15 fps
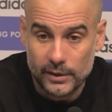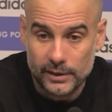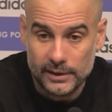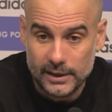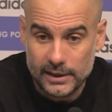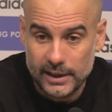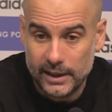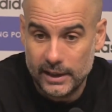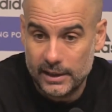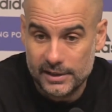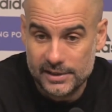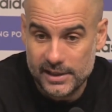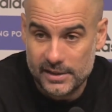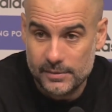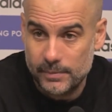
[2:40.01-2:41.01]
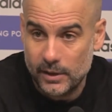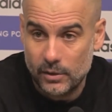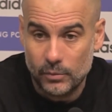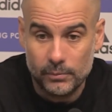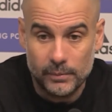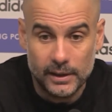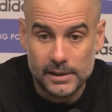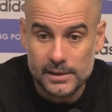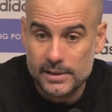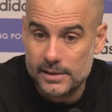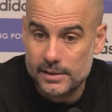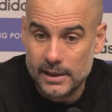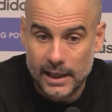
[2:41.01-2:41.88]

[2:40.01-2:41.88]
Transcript: and the taker just be convinced.